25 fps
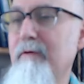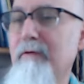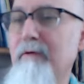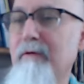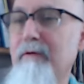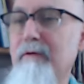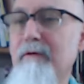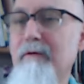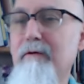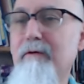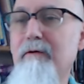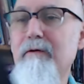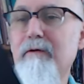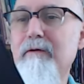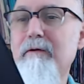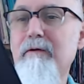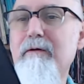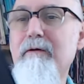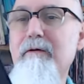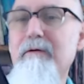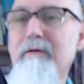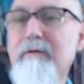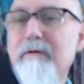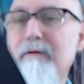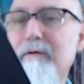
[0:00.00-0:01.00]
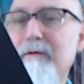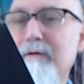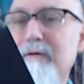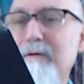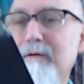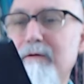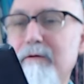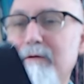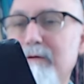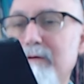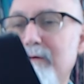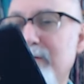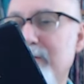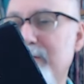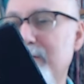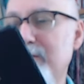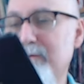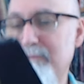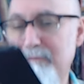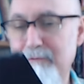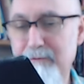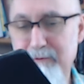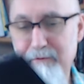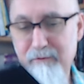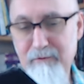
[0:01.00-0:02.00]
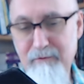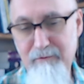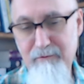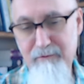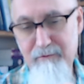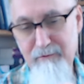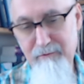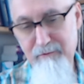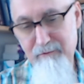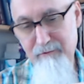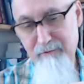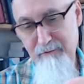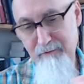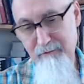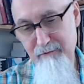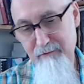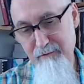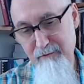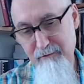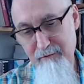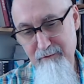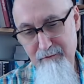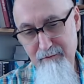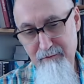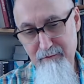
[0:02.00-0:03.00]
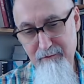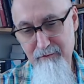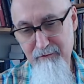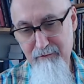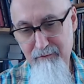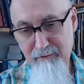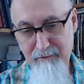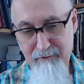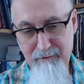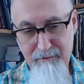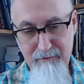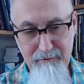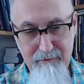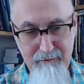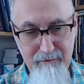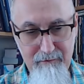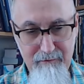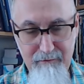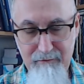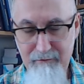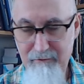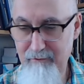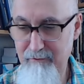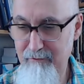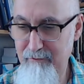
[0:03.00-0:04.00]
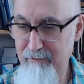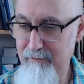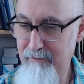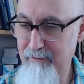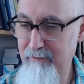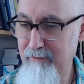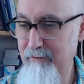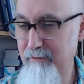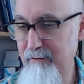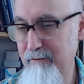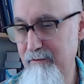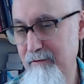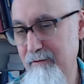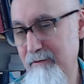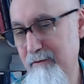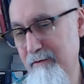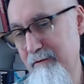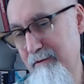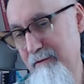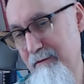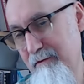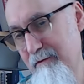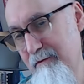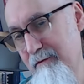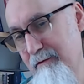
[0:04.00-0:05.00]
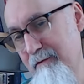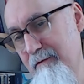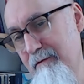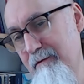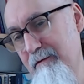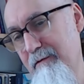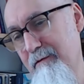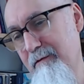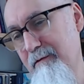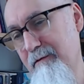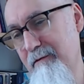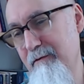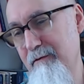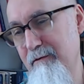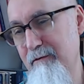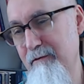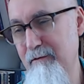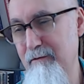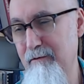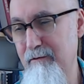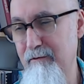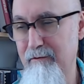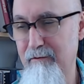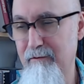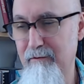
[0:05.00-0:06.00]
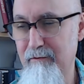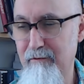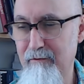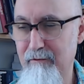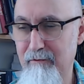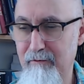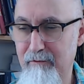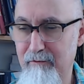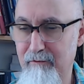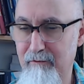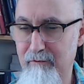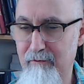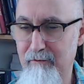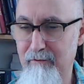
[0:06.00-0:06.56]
No one is speaking in this clip.